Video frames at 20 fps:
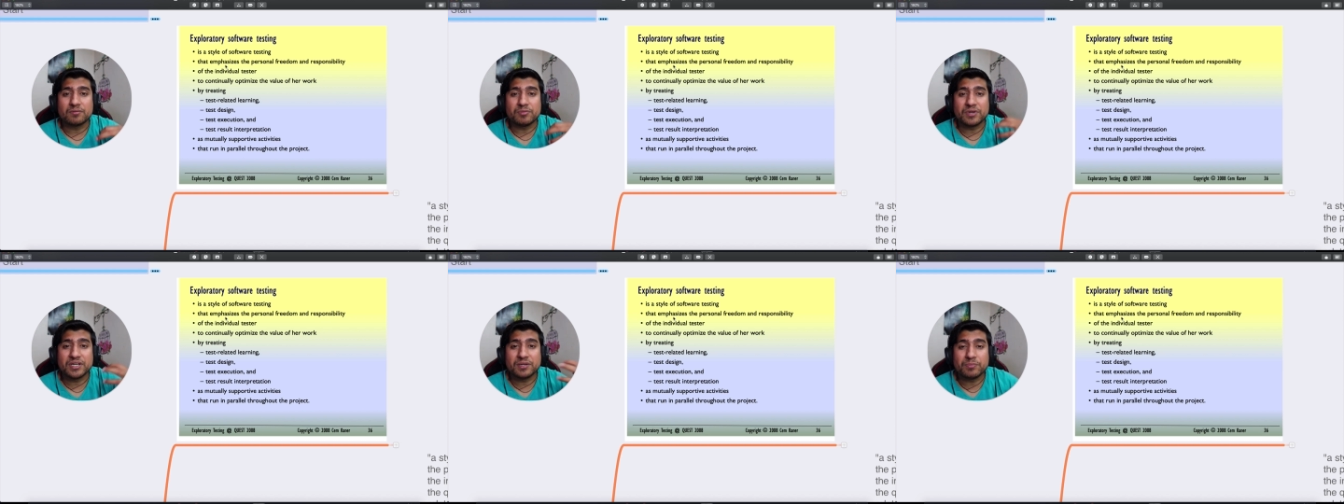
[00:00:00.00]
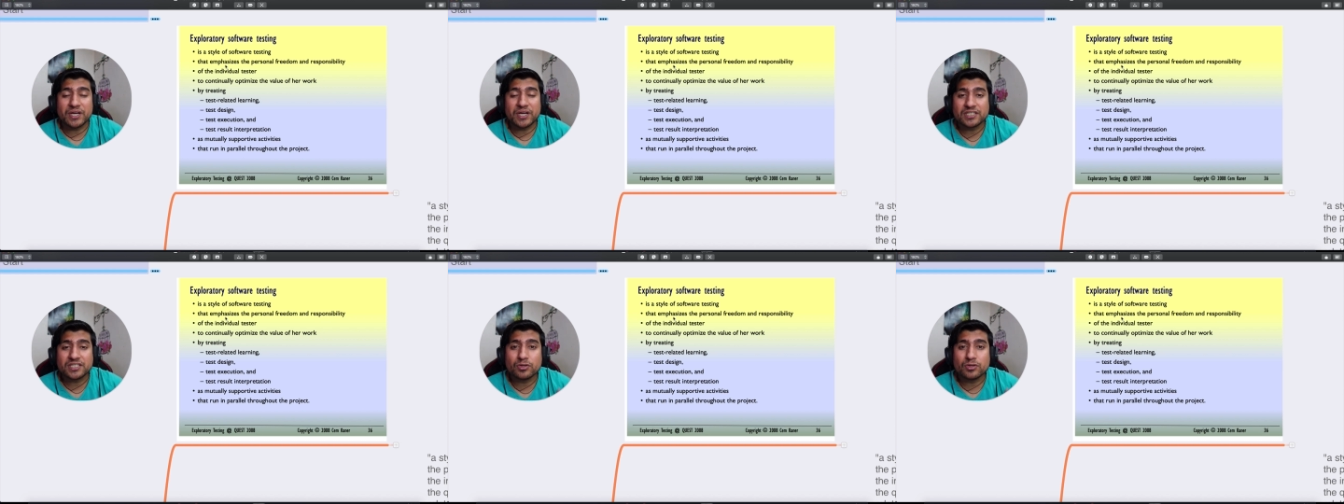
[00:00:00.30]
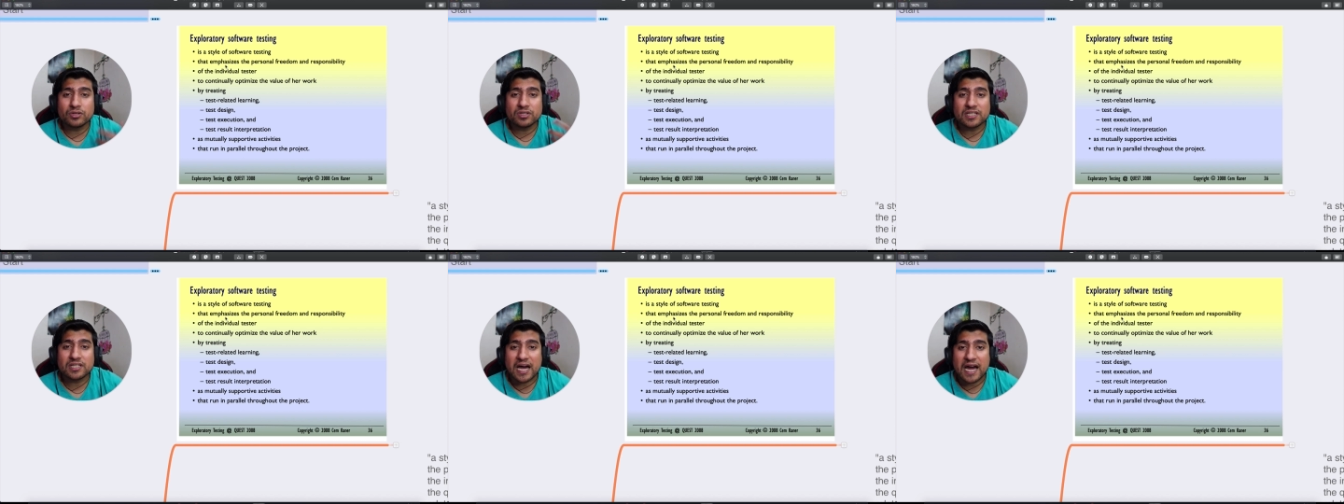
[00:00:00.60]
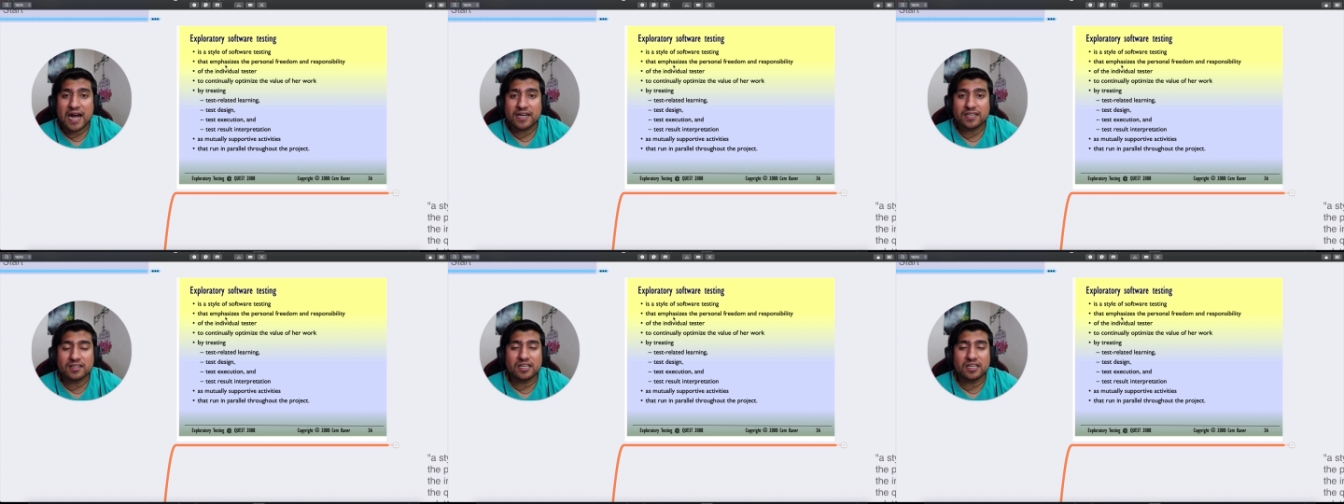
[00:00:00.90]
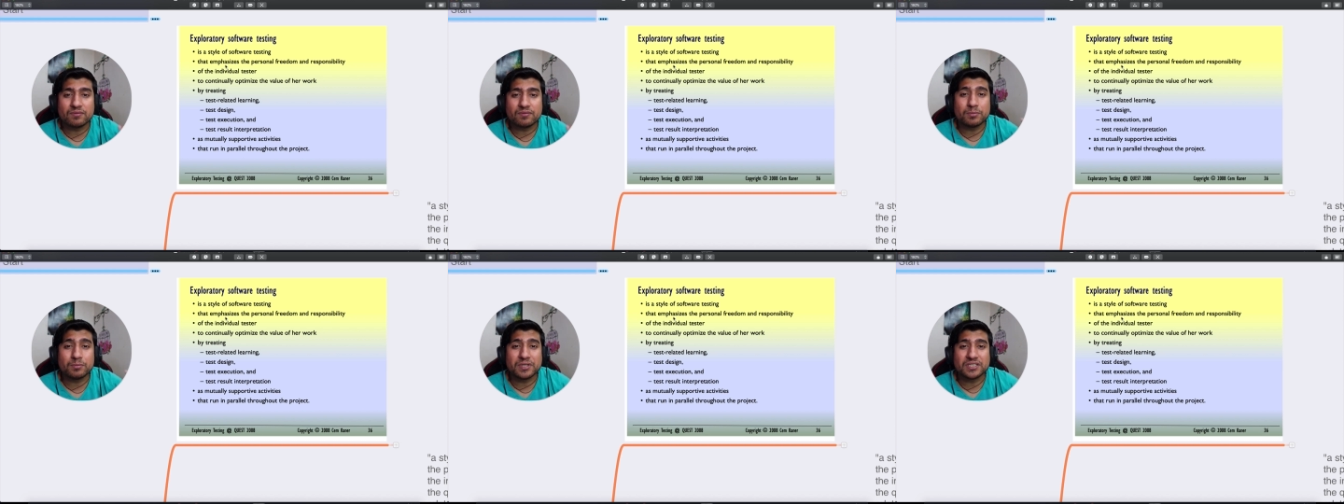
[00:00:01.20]
based on that they
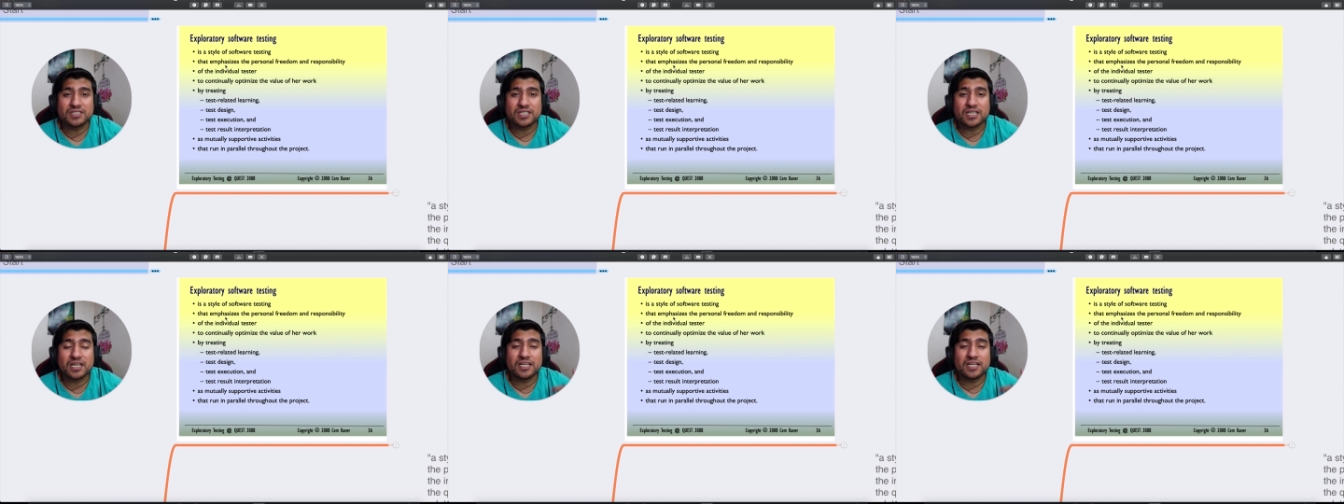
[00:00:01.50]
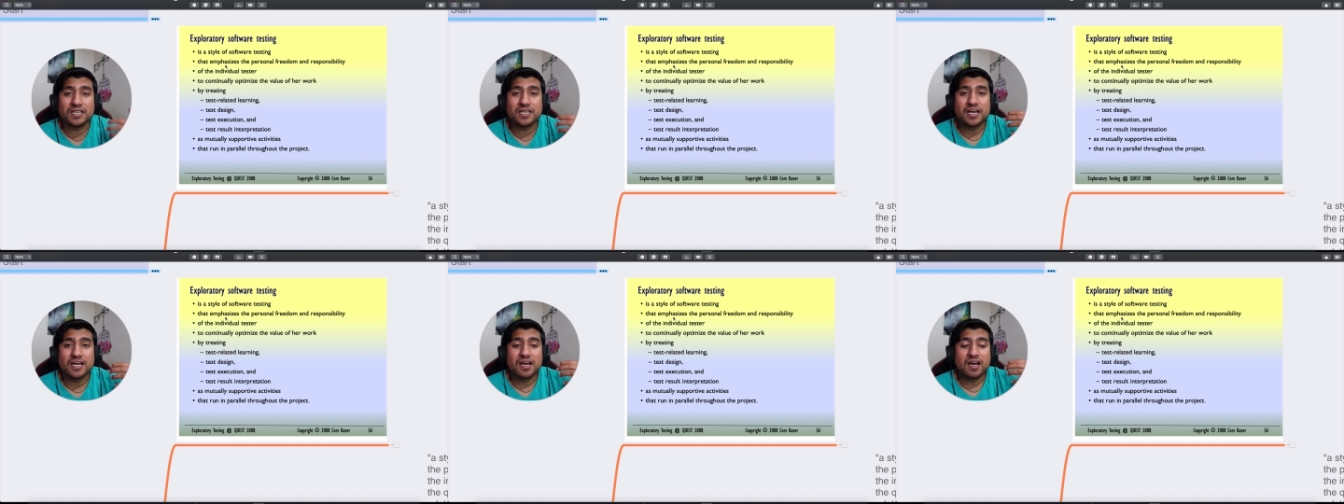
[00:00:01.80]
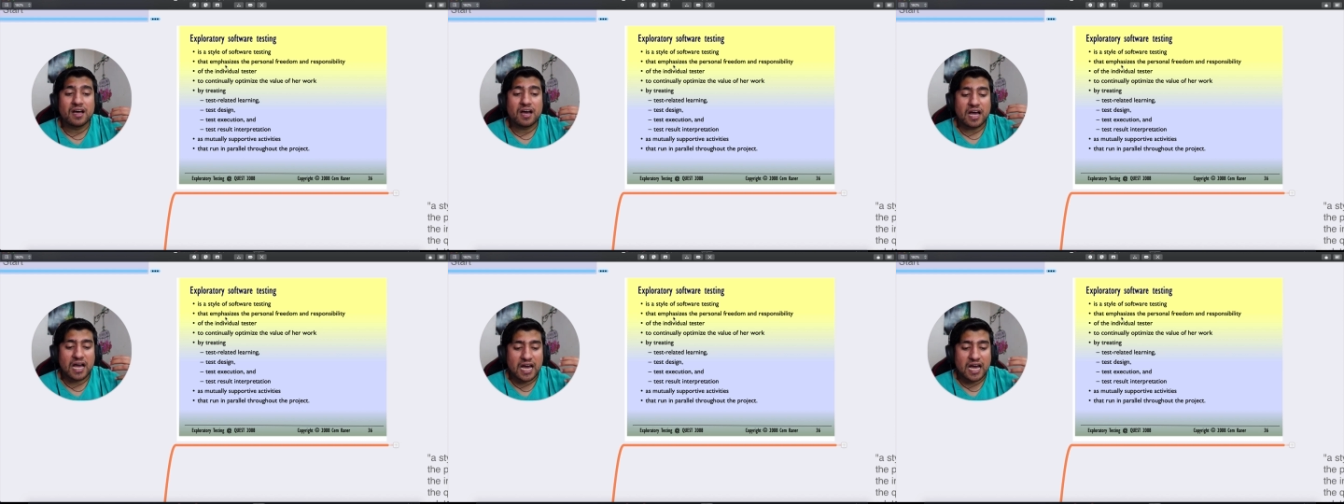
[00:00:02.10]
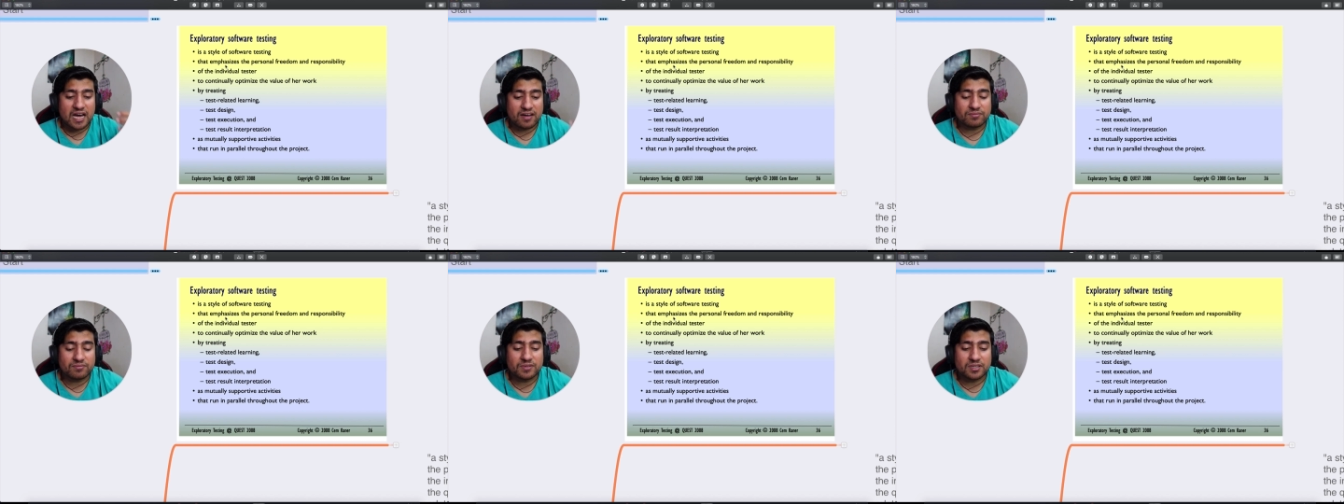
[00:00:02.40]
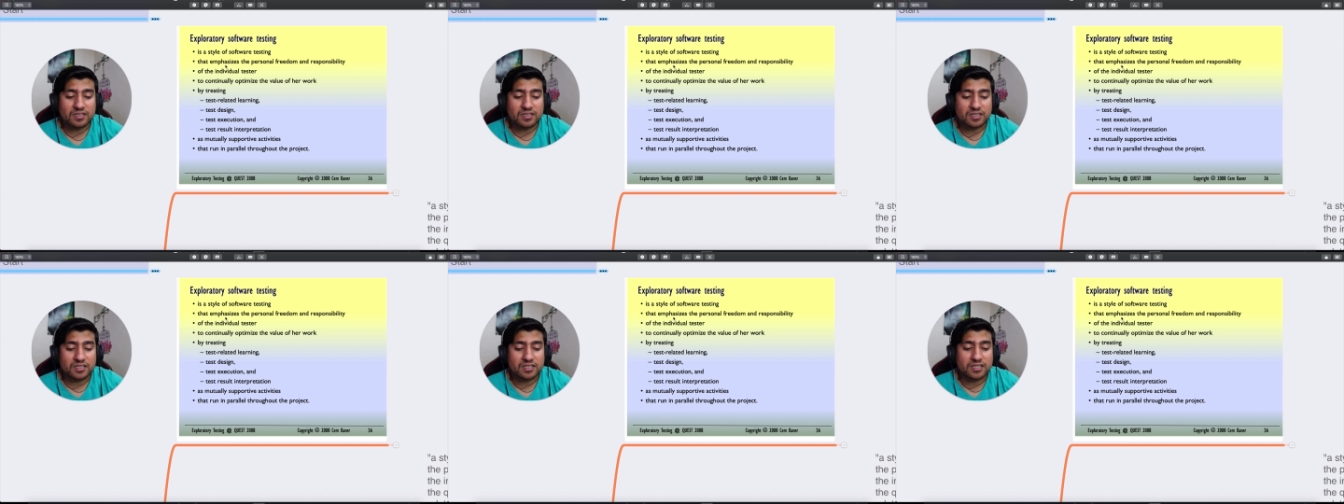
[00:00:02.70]
will basically have
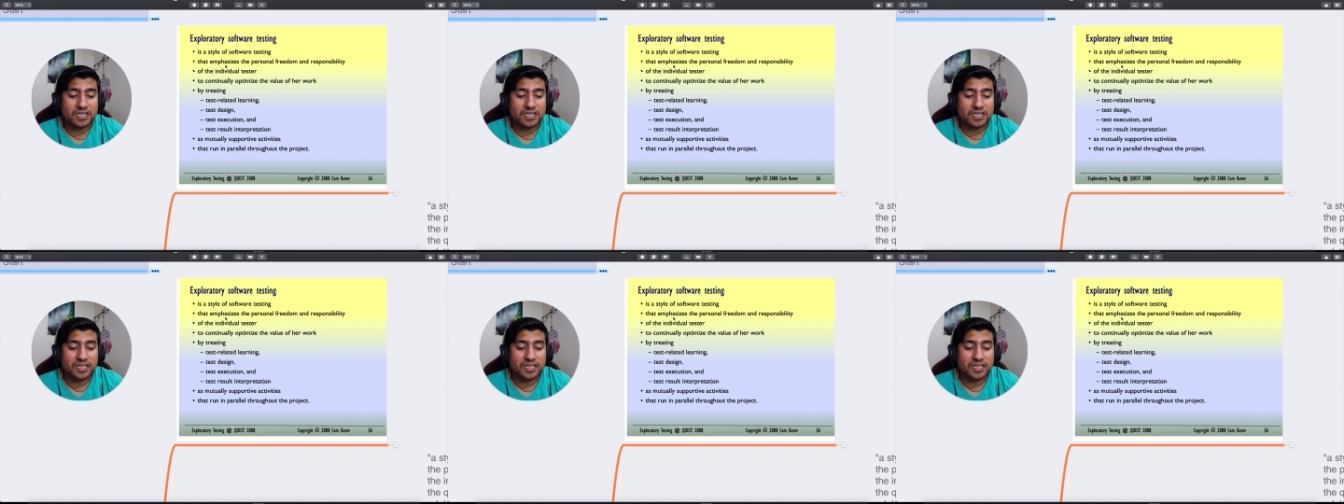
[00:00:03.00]
uh,